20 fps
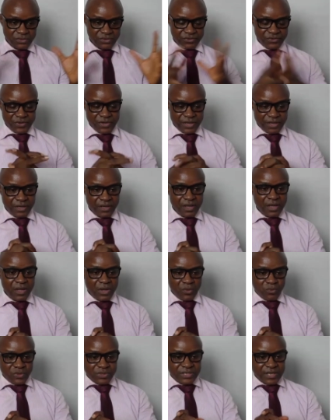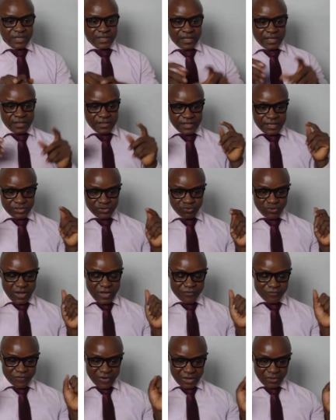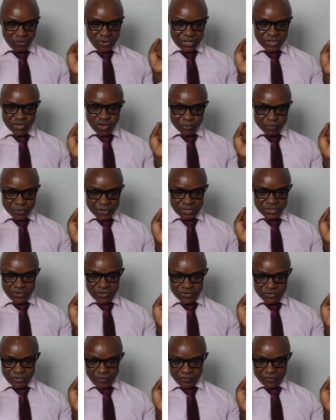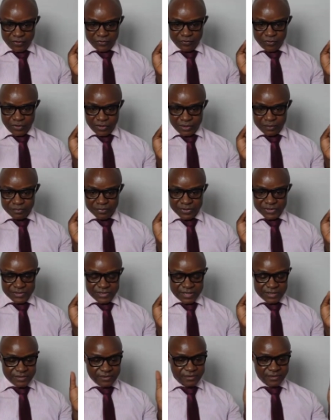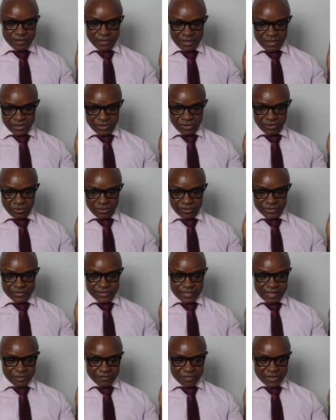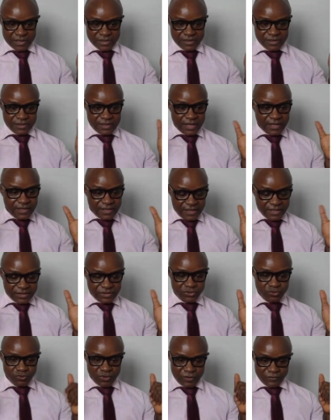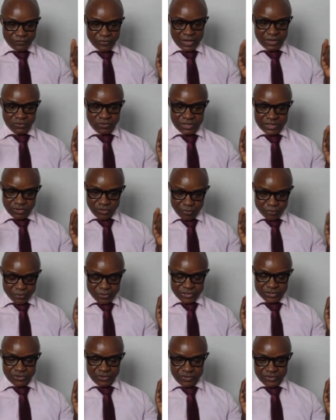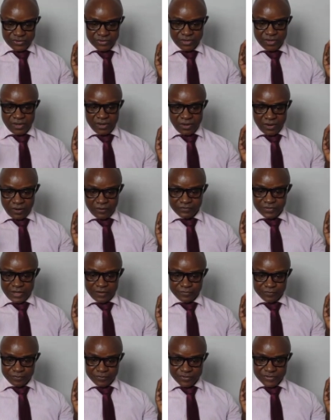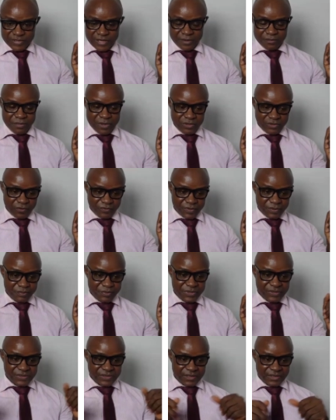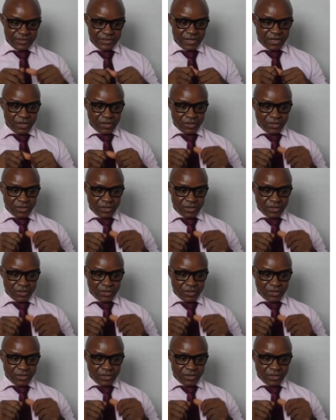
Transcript: Three, we said they need to evaluate the operations of a foreign business segment. They need to evaluate the operations of that segment of the business.